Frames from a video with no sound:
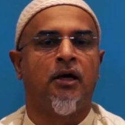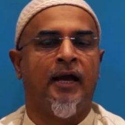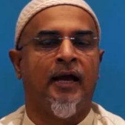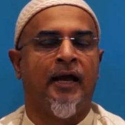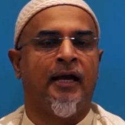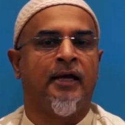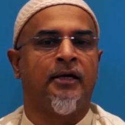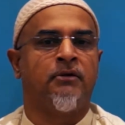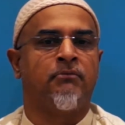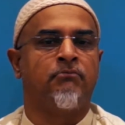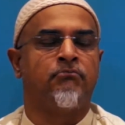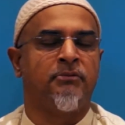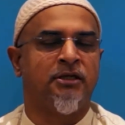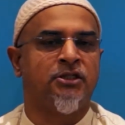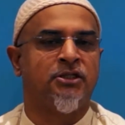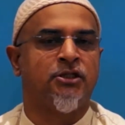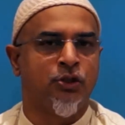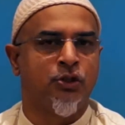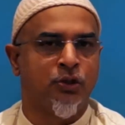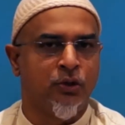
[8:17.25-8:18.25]
and
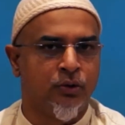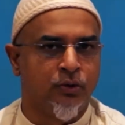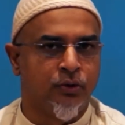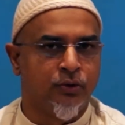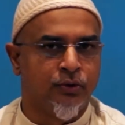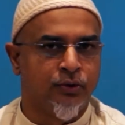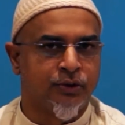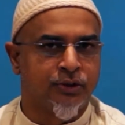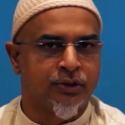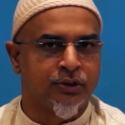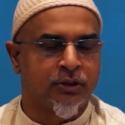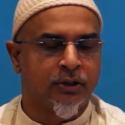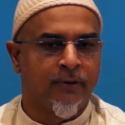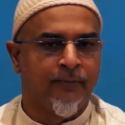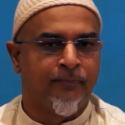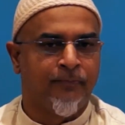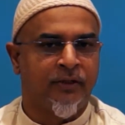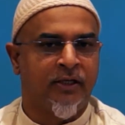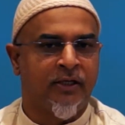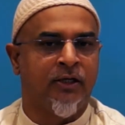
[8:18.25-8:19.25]
misused
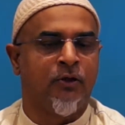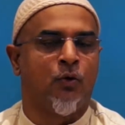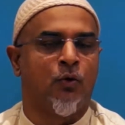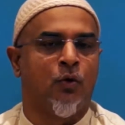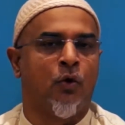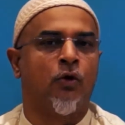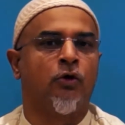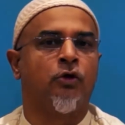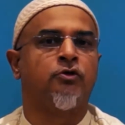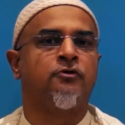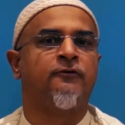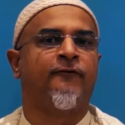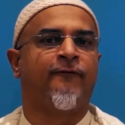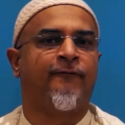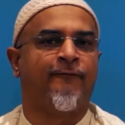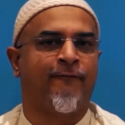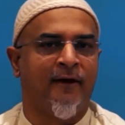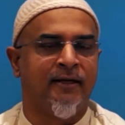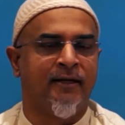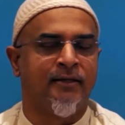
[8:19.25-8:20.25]
in order to
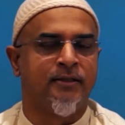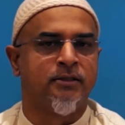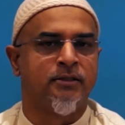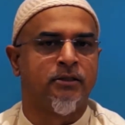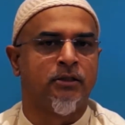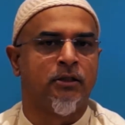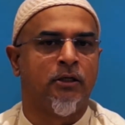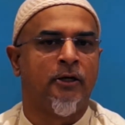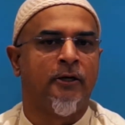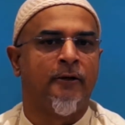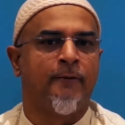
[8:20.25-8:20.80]
fund